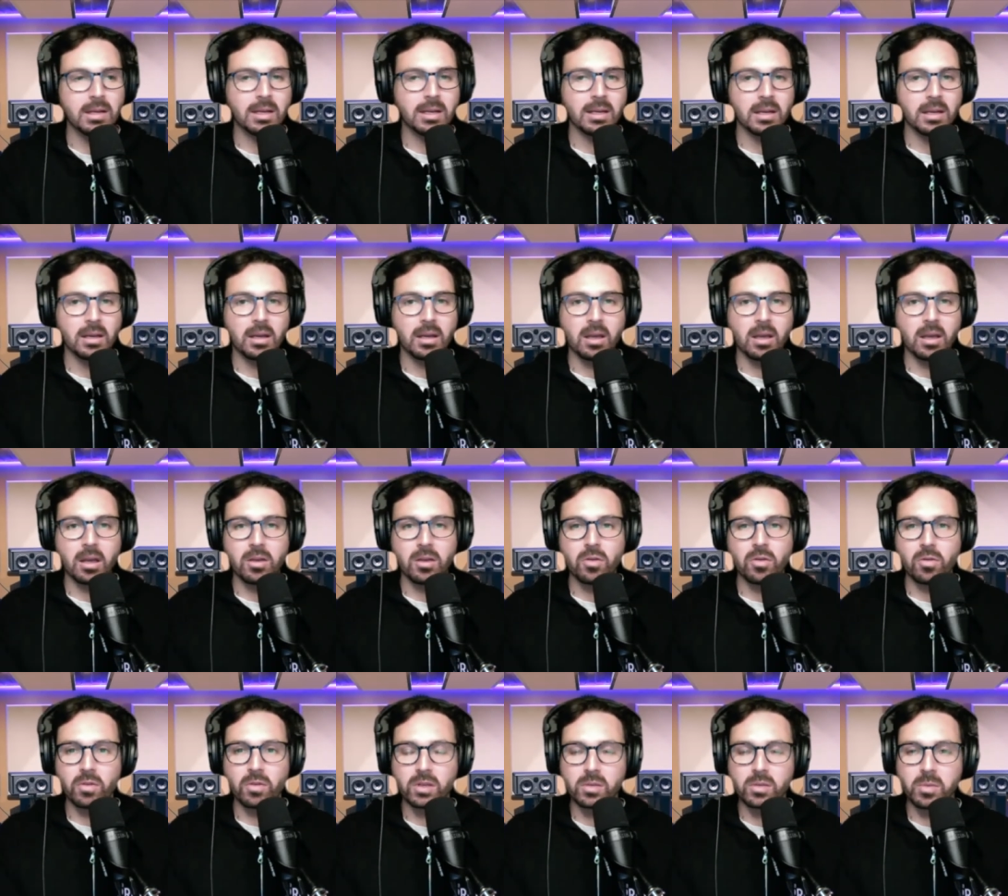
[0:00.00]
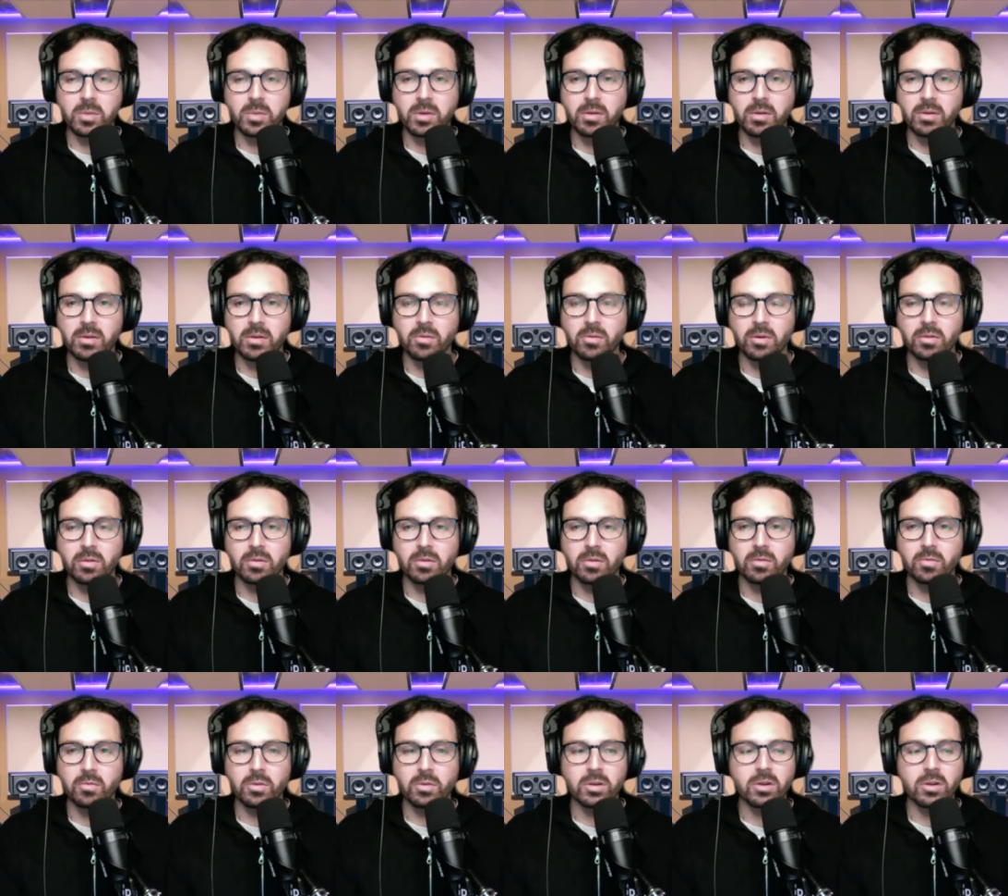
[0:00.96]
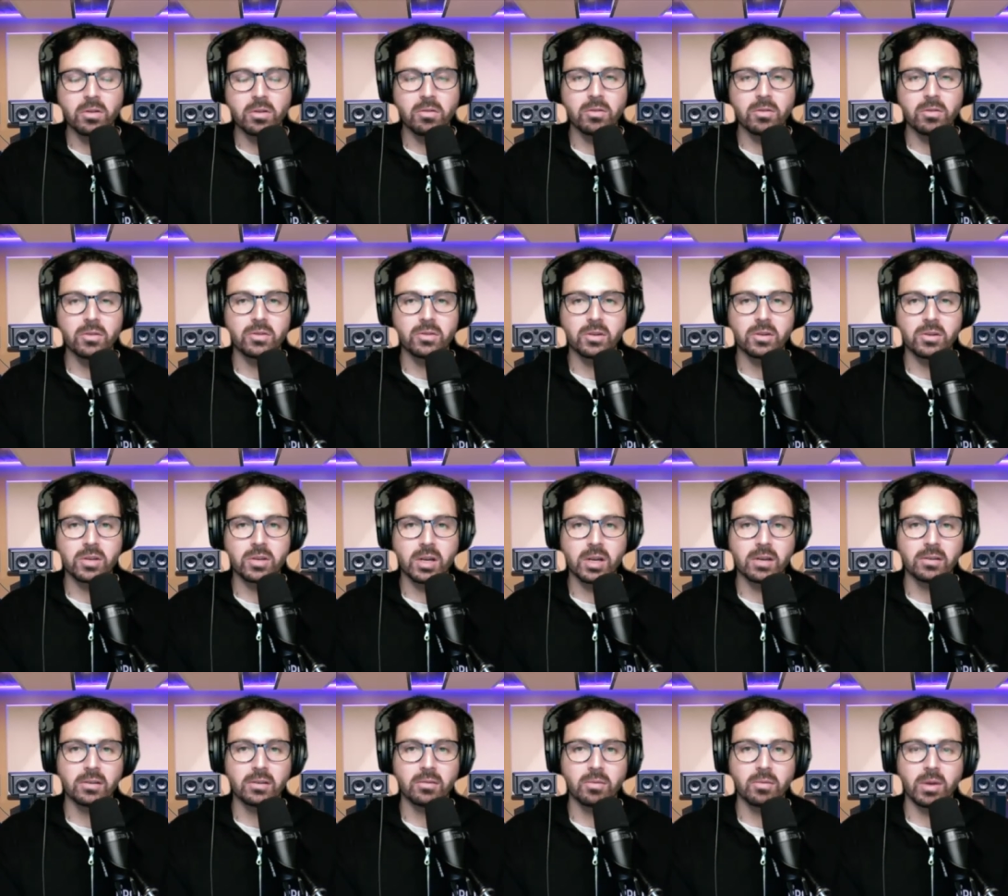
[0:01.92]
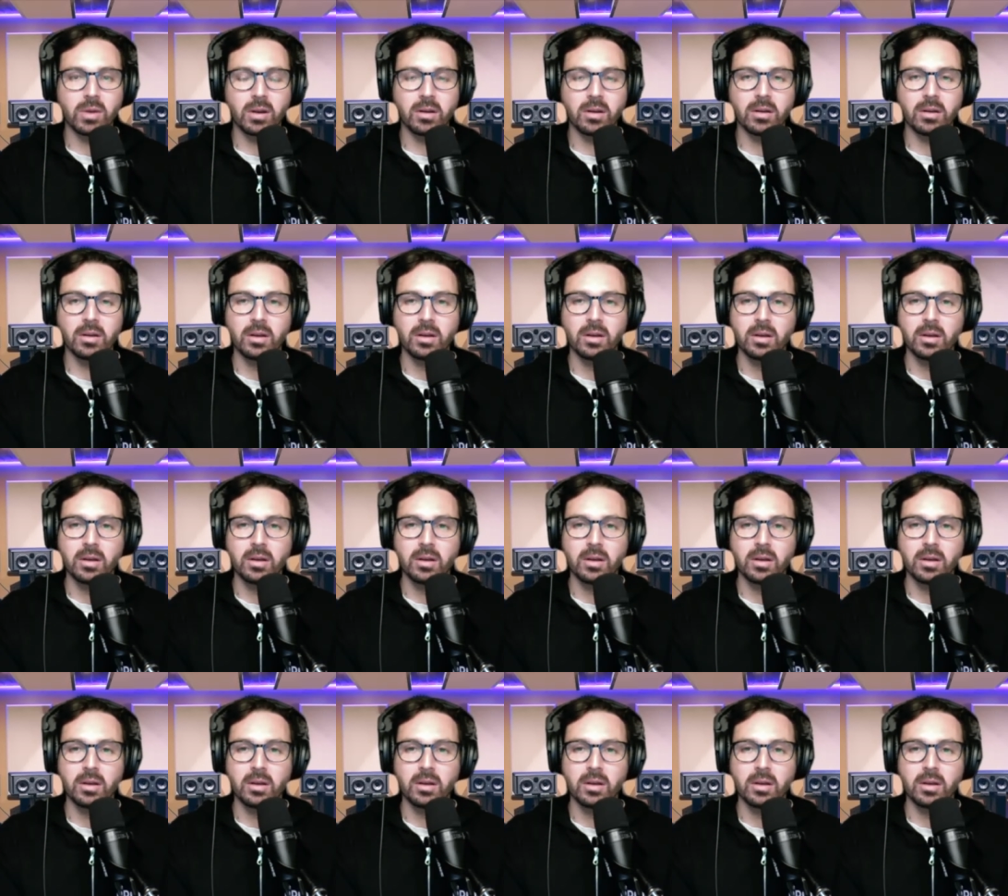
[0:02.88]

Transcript: In your experience, what do you suggest when